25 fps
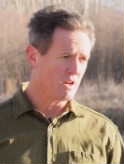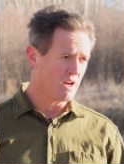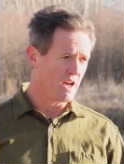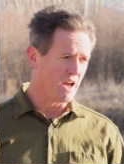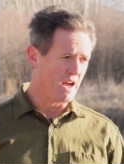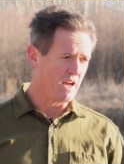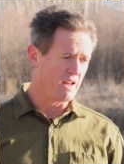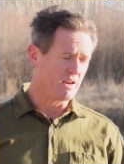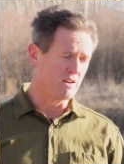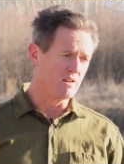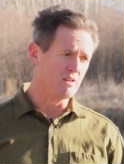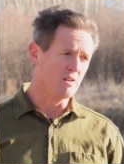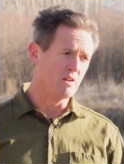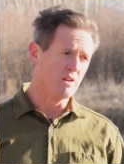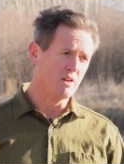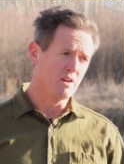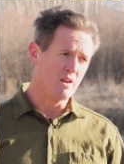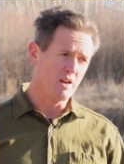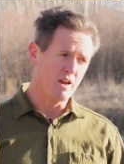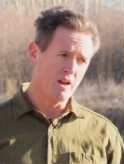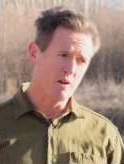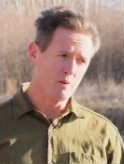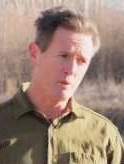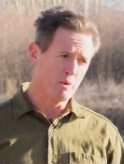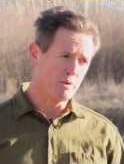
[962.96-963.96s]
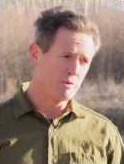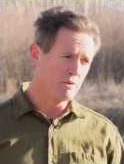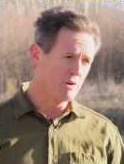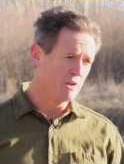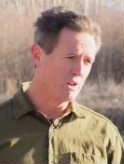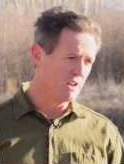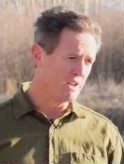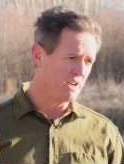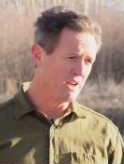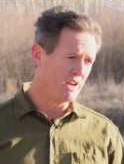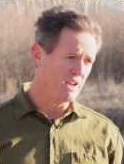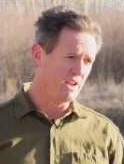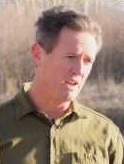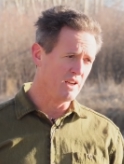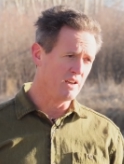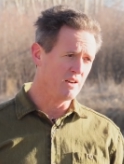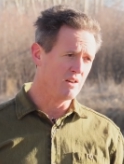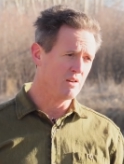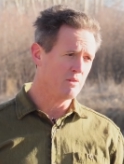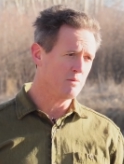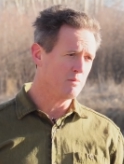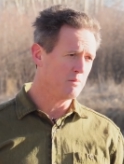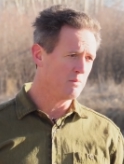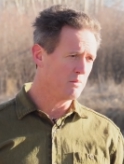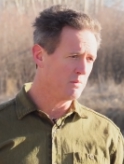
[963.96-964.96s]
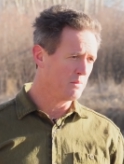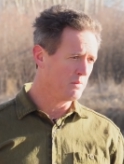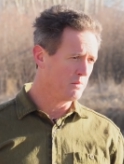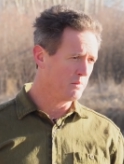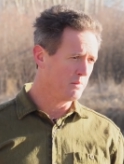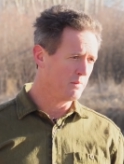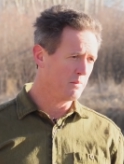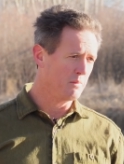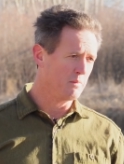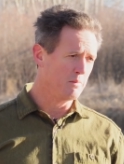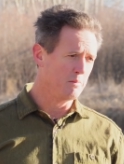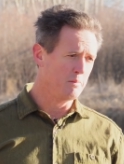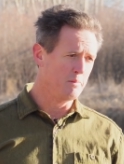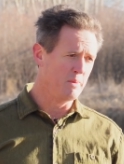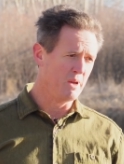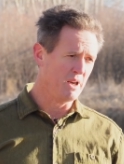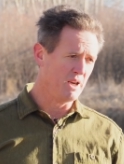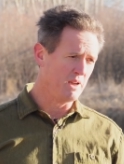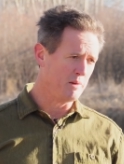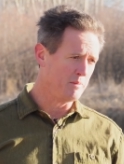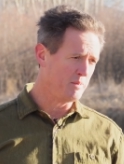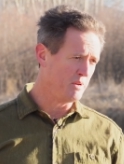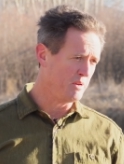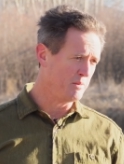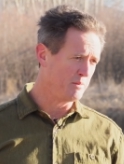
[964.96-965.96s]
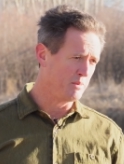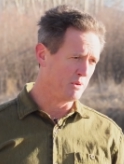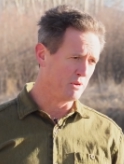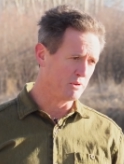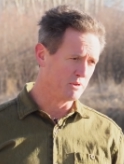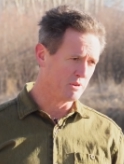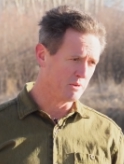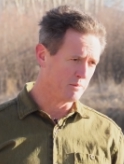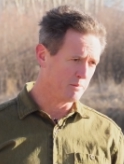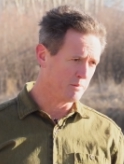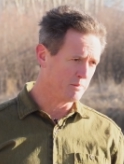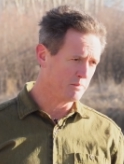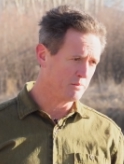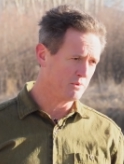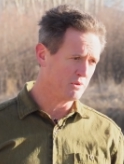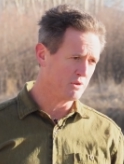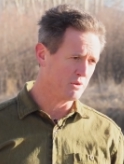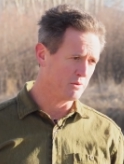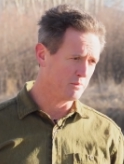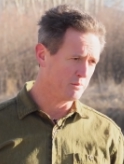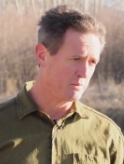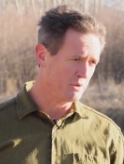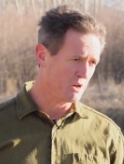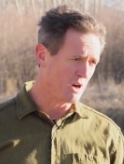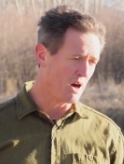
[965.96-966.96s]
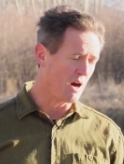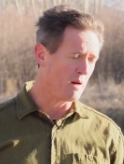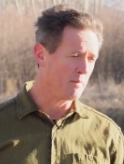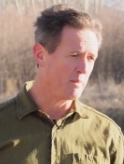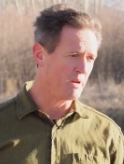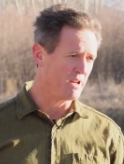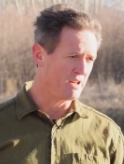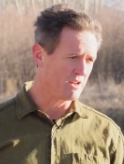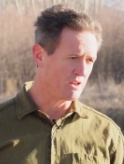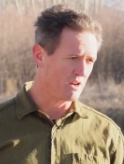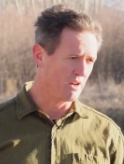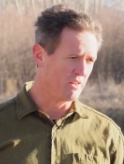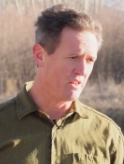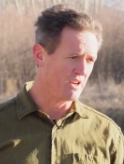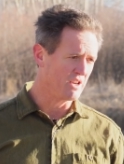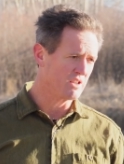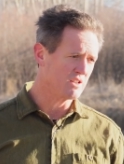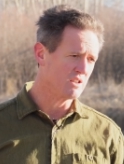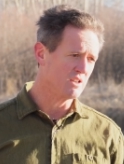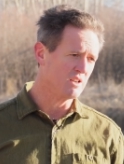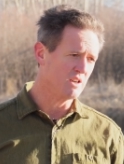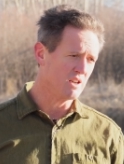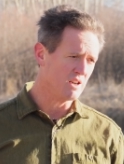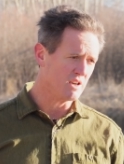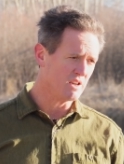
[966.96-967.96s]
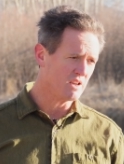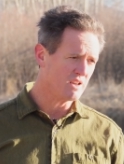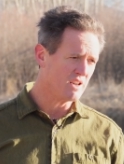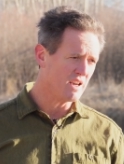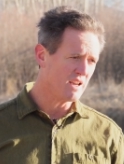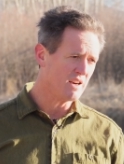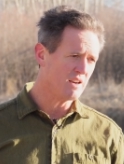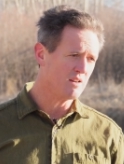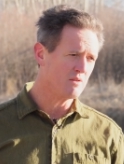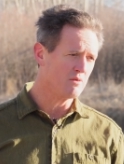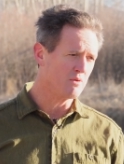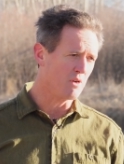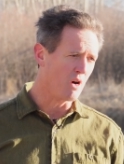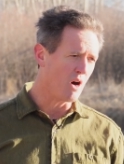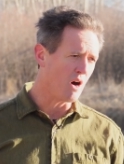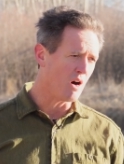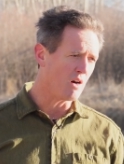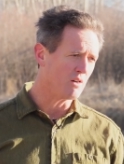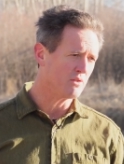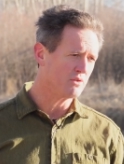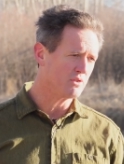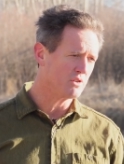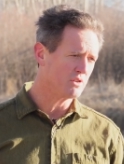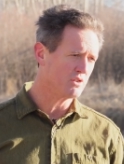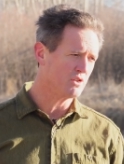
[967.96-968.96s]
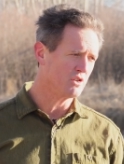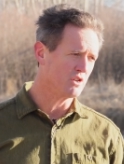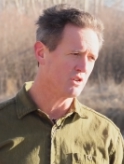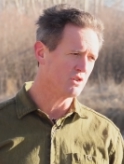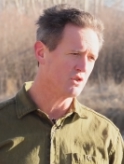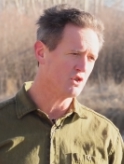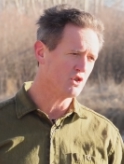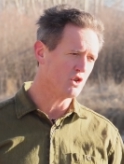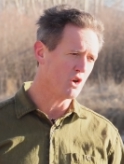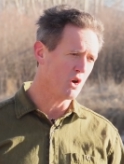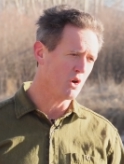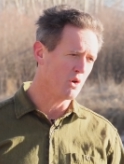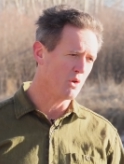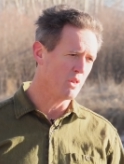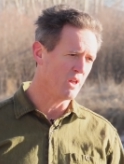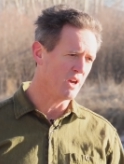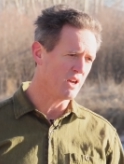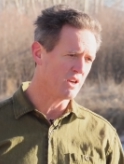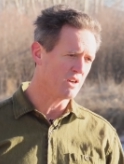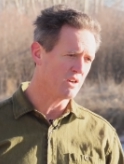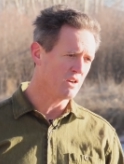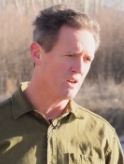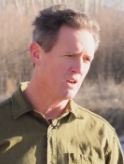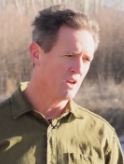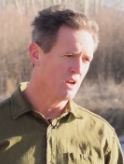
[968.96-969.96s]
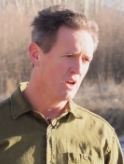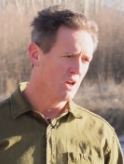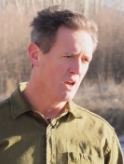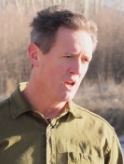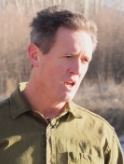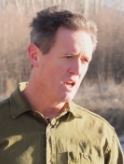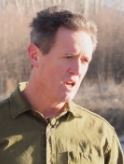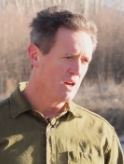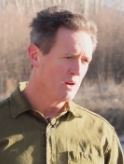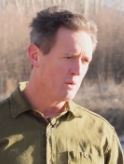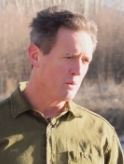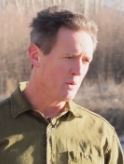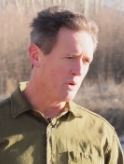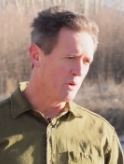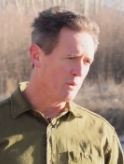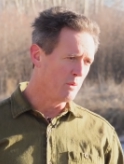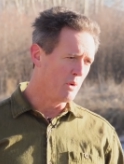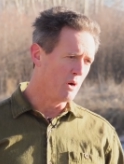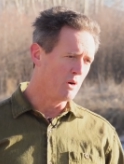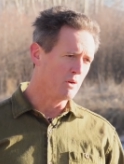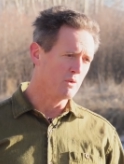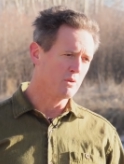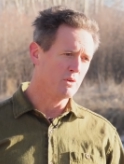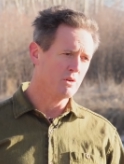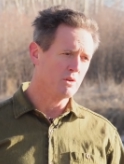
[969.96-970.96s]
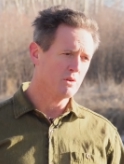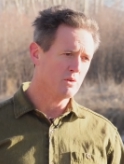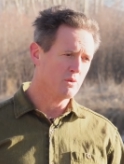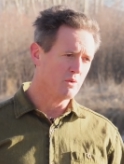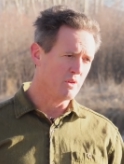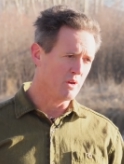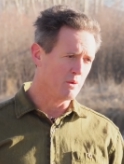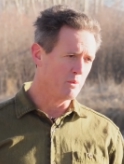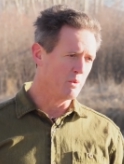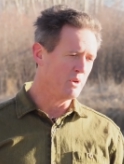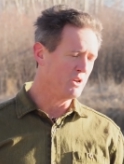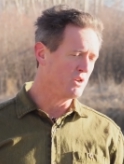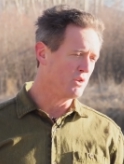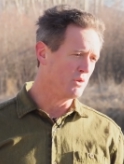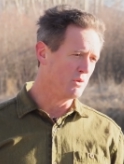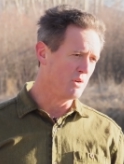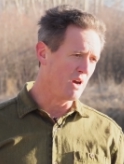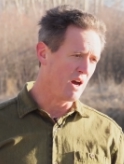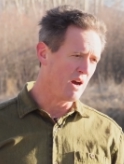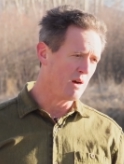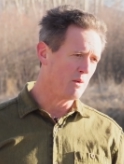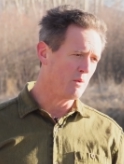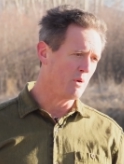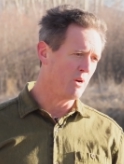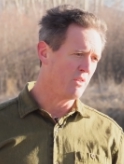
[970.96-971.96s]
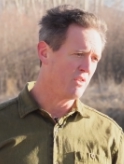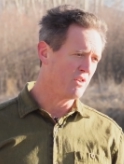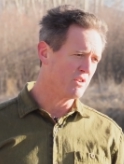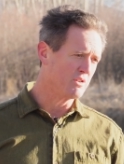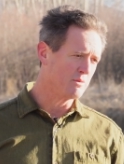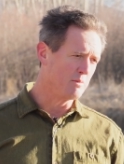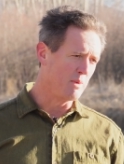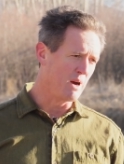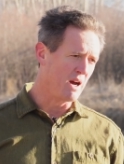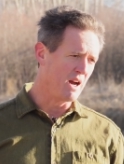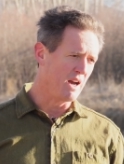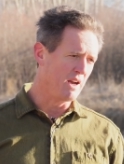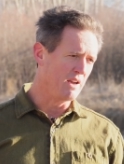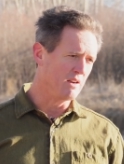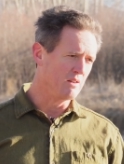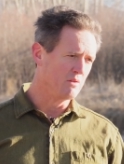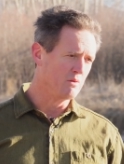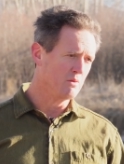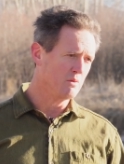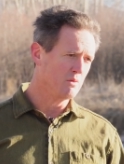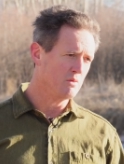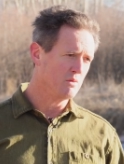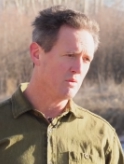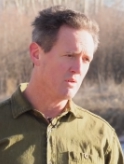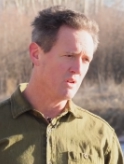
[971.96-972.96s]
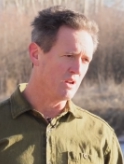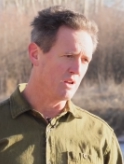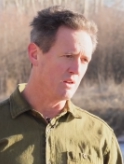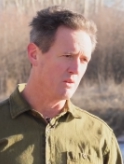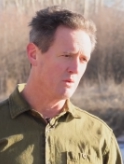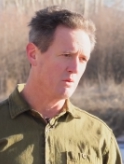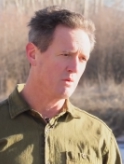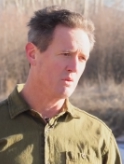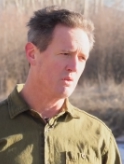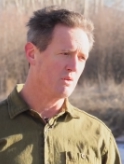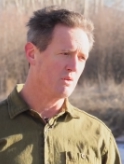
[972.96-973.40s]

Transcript: Mm-hmm. And we really need many people to comment on this and get involved to show that we do not want this mine, that